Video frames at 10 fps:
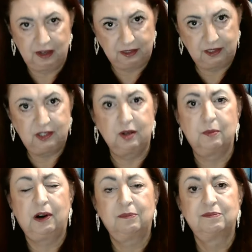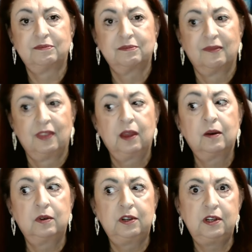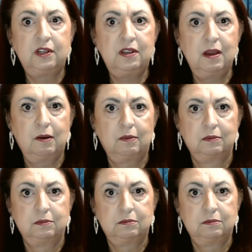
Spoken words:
the consumer, which is you.